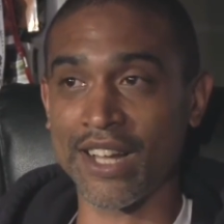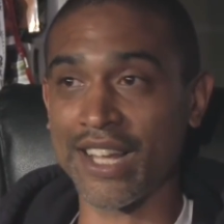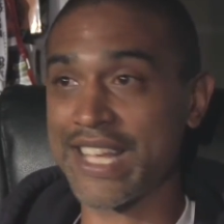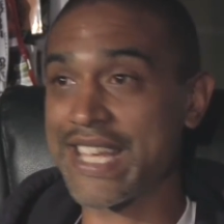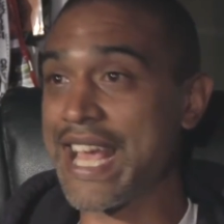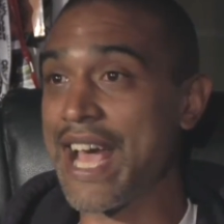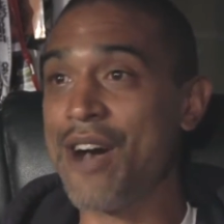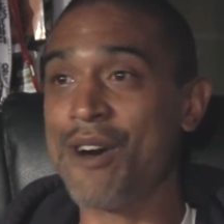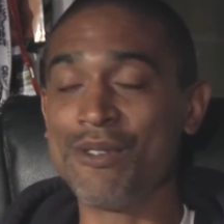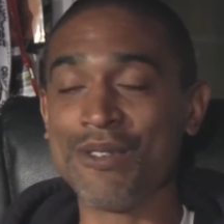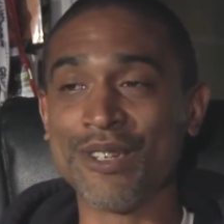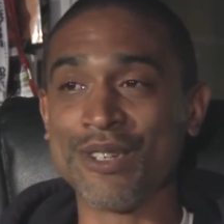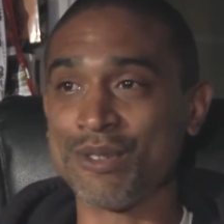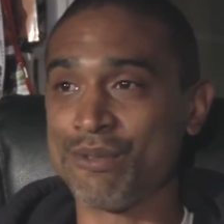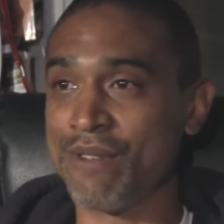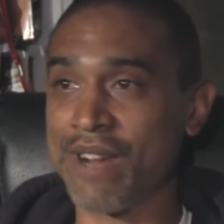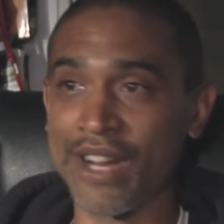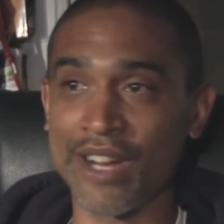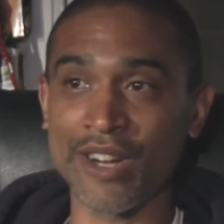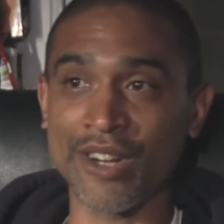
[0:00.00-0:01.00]
countless
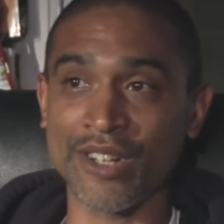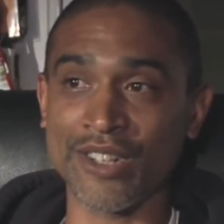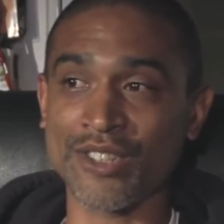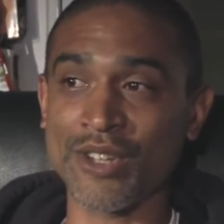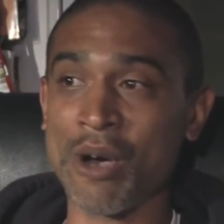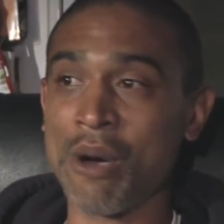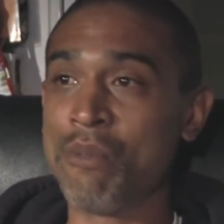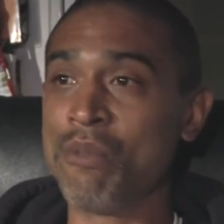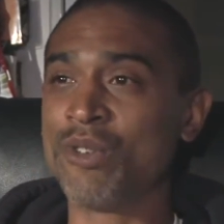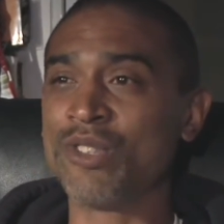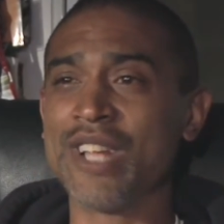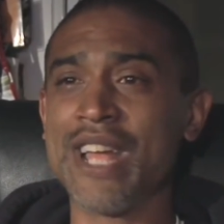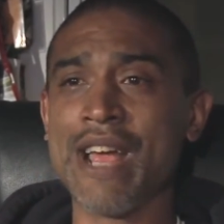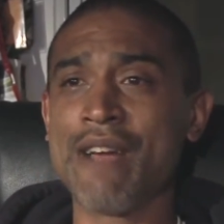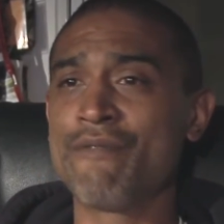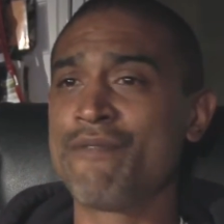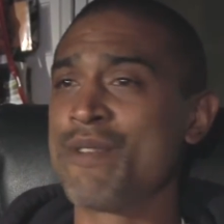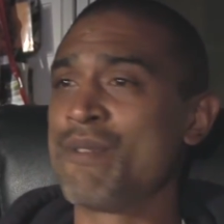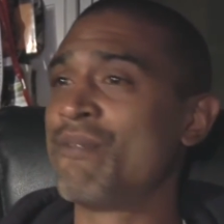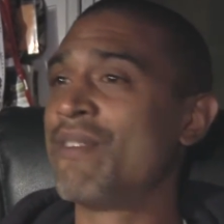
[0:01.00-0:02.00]
records, almost
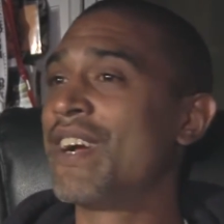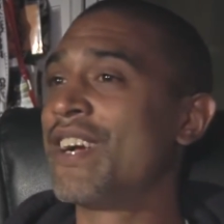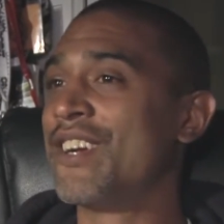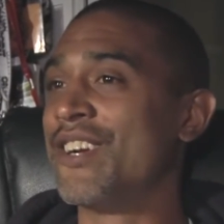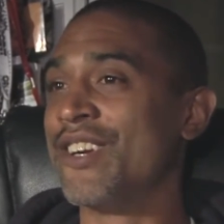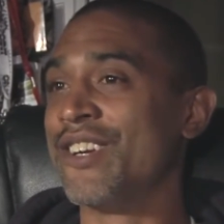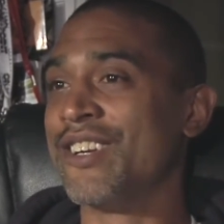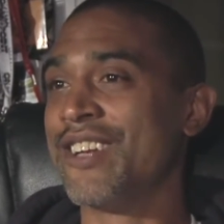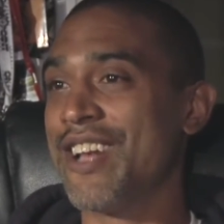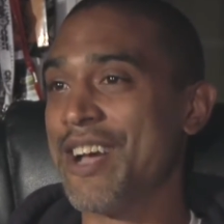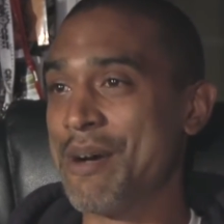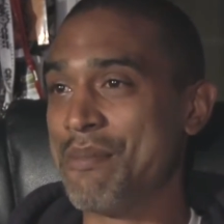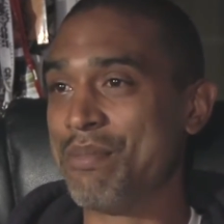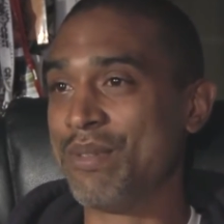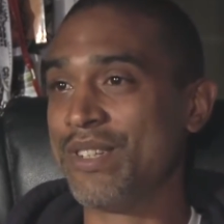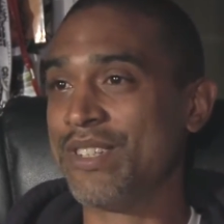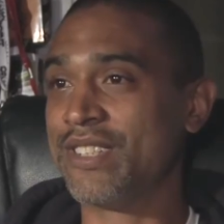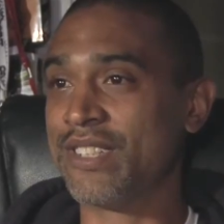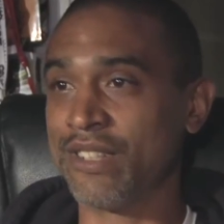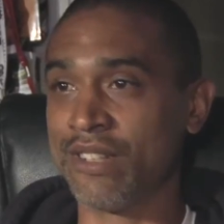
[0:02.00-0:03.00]
every record up
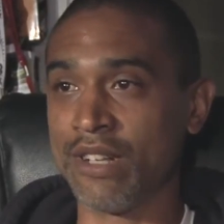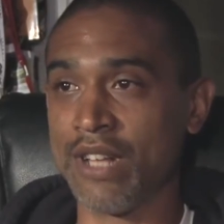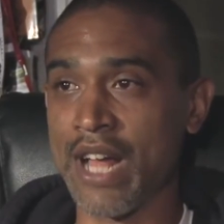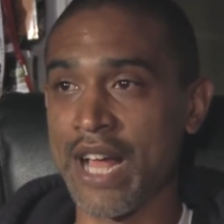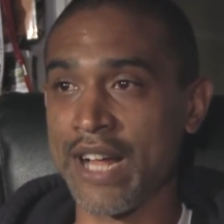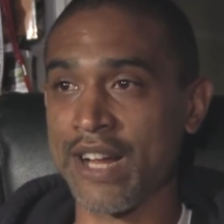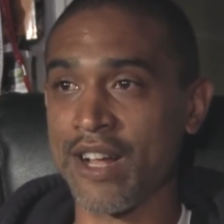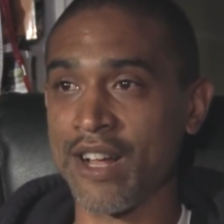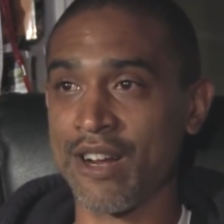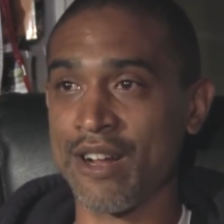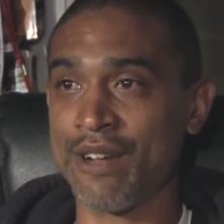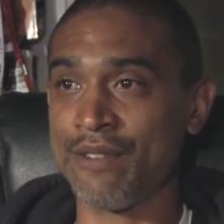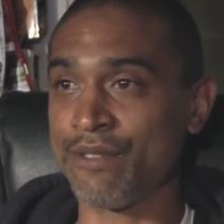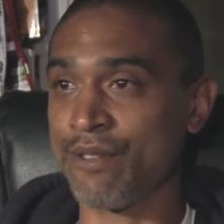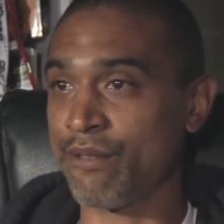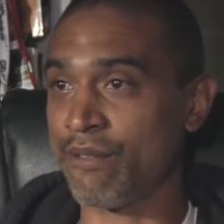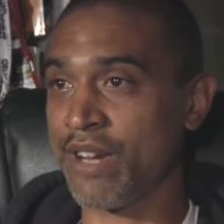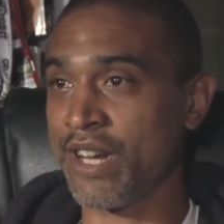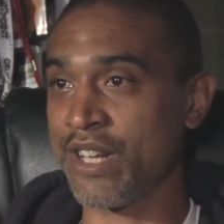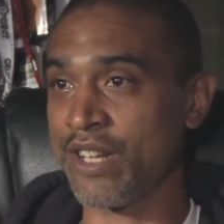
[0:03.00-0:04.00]
until I got off
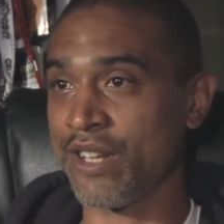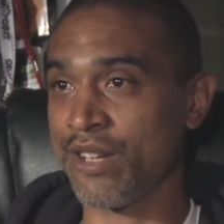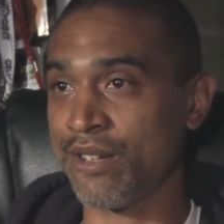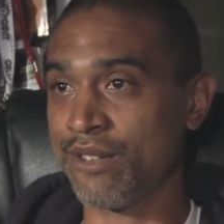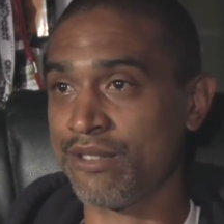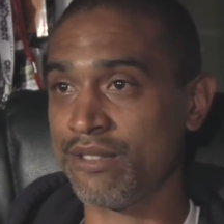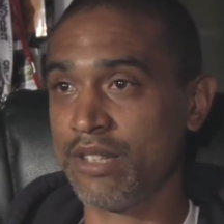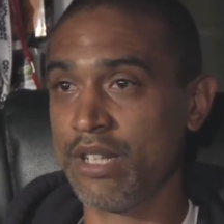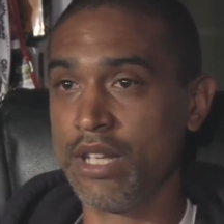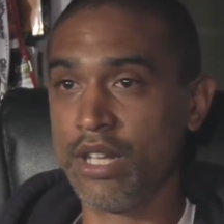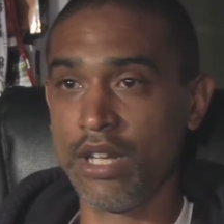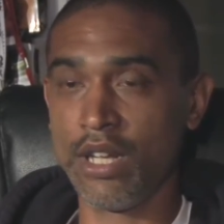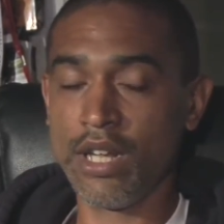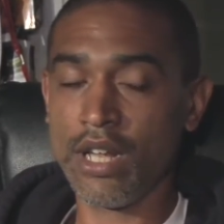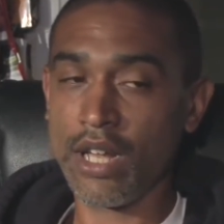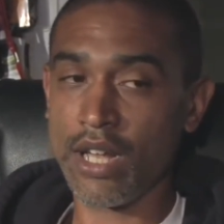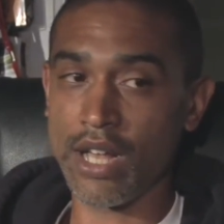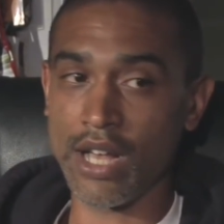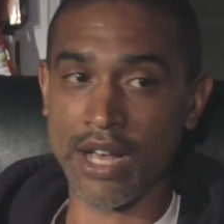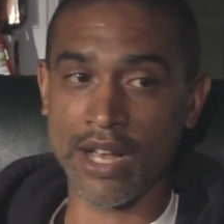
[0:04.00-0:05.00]
the radio.
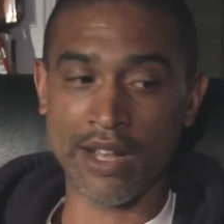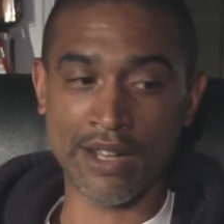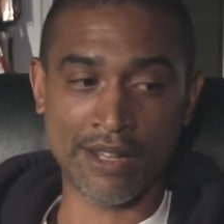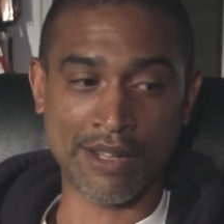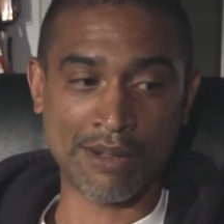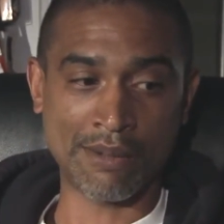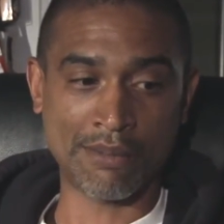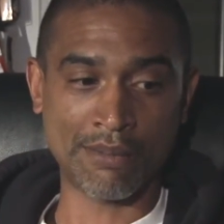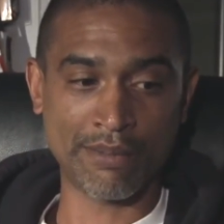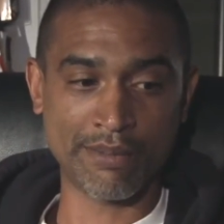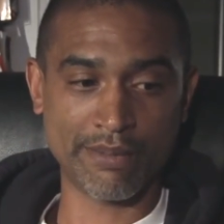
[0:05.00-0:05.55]
The